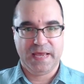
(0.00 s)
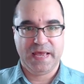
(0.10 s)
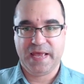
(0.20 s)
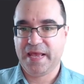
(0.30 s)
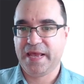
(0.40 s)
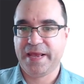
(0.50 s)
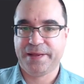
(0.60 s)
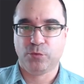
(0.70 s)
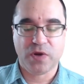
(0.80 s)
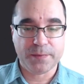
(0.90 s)

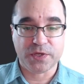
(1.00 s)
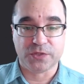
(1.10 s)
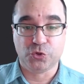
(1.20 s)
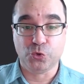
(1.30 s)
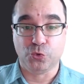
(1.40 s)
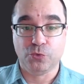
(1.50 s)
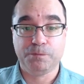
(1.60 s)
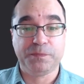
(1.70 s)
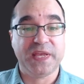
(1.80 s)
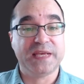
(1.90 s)
And what I'm going to do
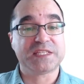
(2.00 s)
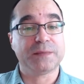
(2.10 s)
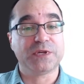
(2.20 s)
is I'm going